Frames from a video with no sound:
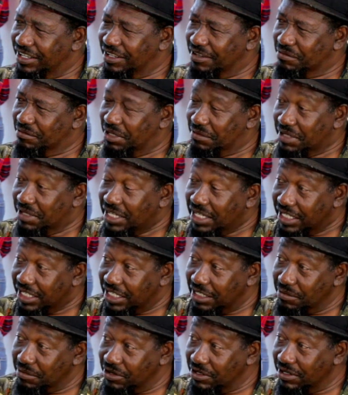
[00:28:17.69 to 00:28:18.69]
maybe
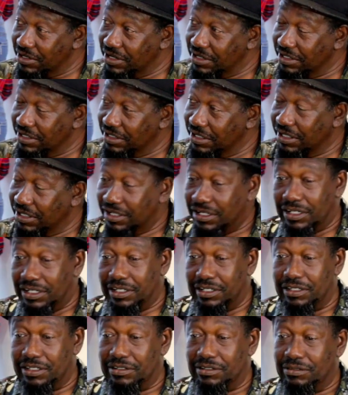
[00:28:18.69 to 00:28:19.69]
Licky Bud,
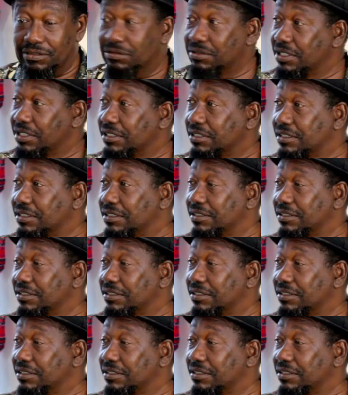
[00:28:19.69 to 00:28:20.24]
who else?